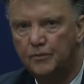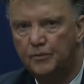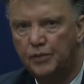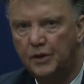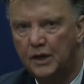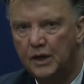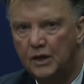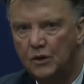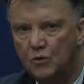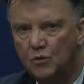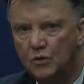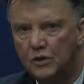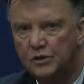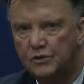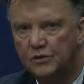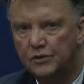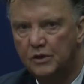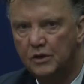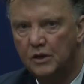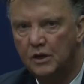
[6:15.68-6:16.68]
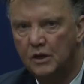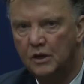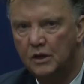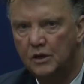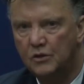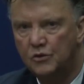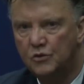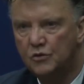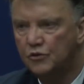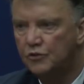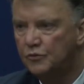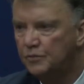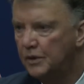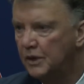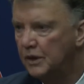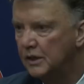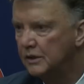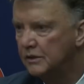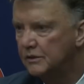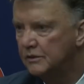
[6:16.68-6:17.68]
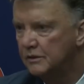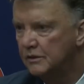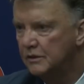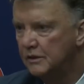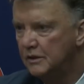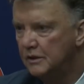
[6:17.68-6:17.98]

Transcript: play with youth players.